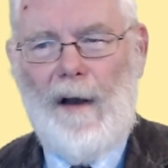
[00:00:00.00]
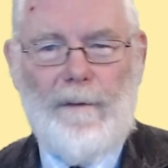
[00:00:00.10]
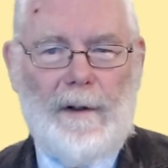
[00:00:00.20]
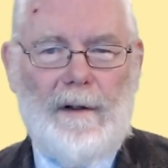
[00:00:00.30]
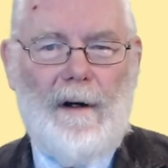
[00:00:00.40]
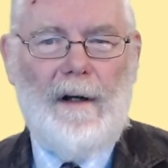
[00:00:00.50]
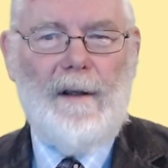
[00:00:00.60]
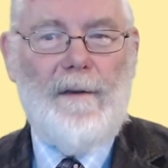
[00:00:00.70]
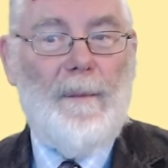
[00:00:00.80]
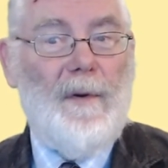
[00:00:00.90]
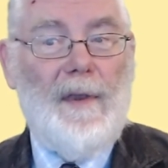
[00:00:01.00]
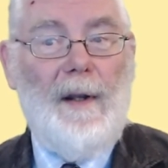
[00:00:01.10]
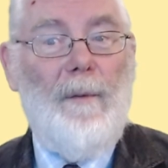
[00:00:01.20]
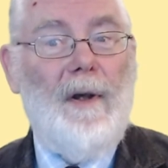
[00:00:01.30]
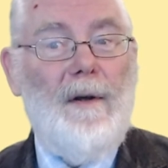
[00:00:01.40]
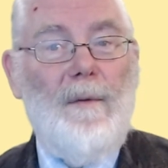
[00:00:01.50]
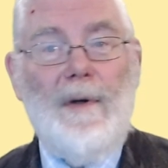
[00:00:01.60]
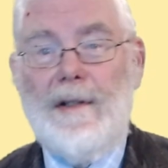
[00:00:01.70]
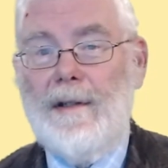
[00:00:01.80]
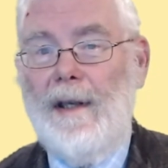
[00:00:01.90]
offering to argue them with anyone
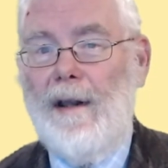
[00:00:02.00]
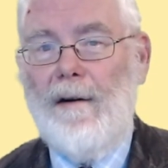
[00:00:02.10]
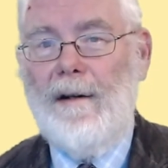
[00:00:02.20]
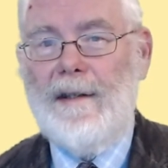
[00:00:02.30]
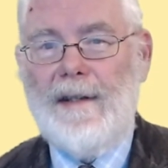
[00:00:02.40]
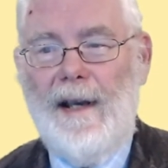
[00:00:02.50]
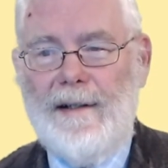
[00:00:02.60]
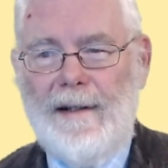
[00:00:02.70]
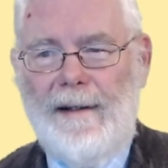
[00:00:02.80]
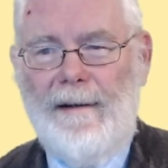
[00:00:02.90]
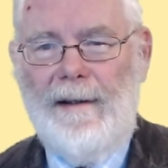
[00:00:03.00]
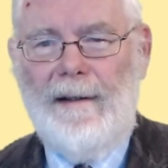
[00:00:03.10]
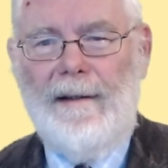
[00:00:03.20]
who wished to enter a discussion.